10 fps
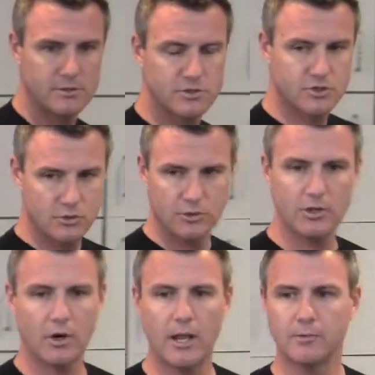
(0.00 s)
Sooner
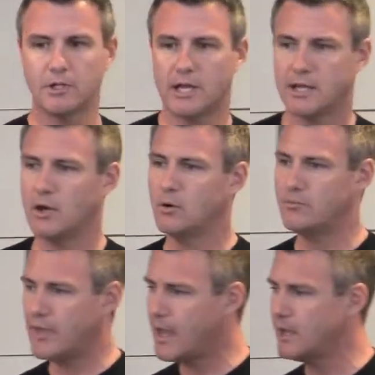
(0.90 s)
you're able to let go
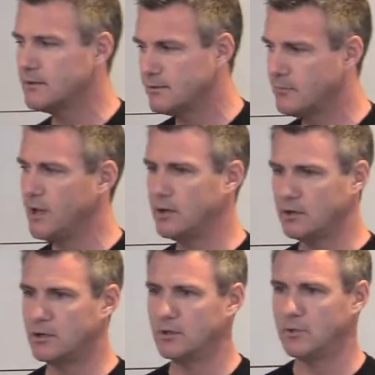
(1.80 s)
of that, the better
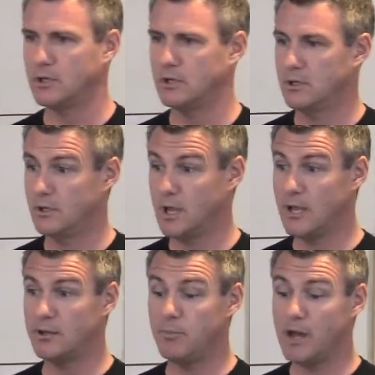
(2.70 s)
you're going to be.
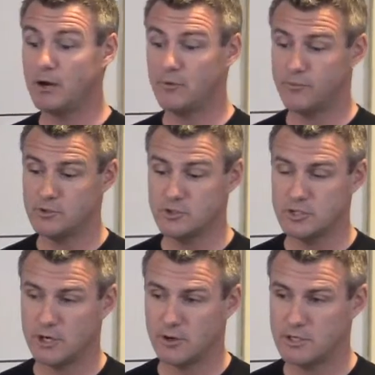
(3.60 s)
And the better your future
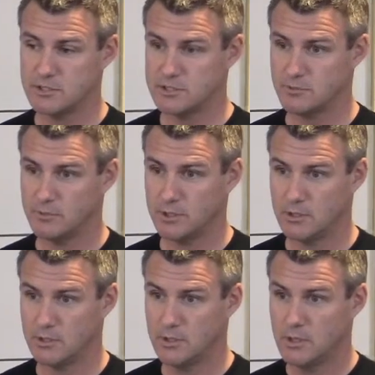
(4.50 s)
generations will
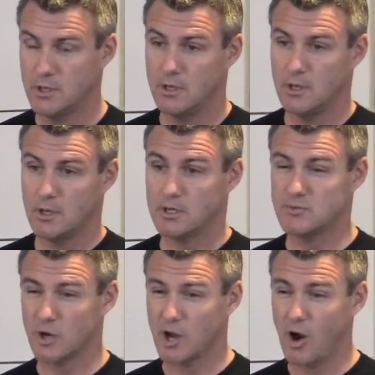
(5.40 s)
be.
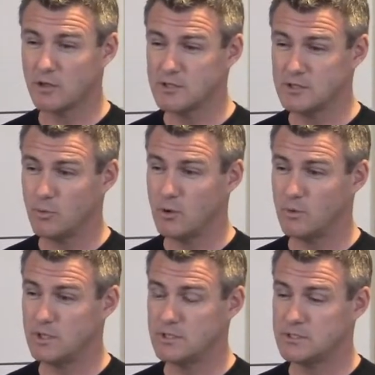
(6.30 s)
Because regardless of what
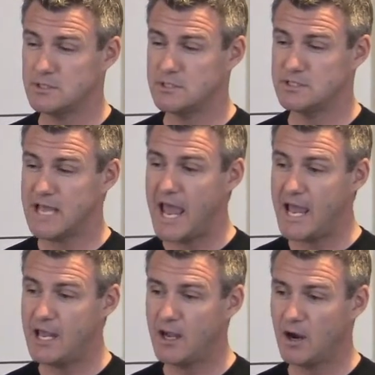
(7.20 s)
we
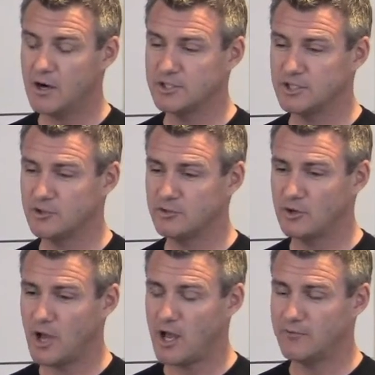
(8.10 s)
say, our
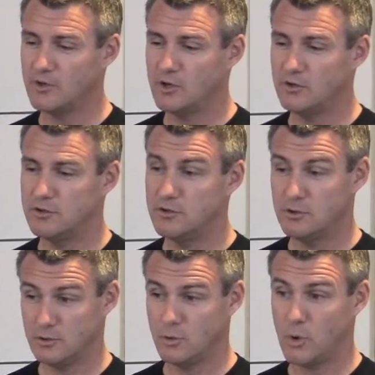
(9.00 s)
children often
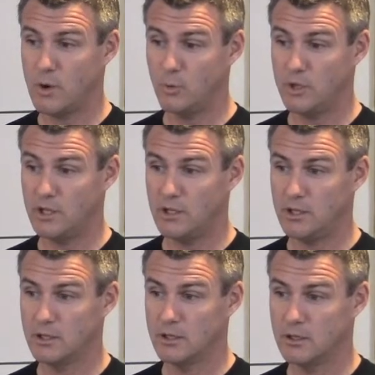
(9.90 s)
do what
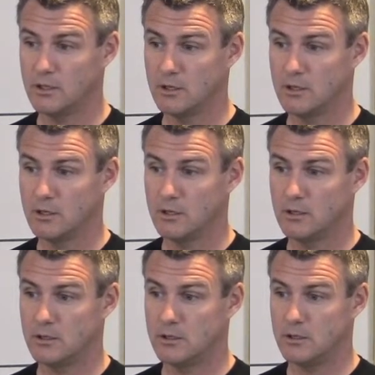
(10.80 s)
we
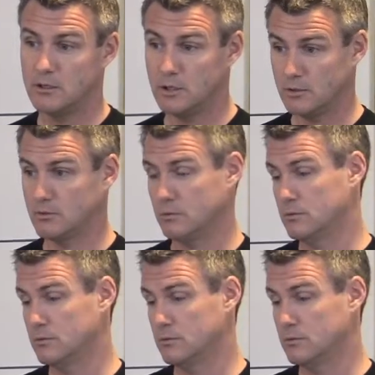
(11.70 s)
do.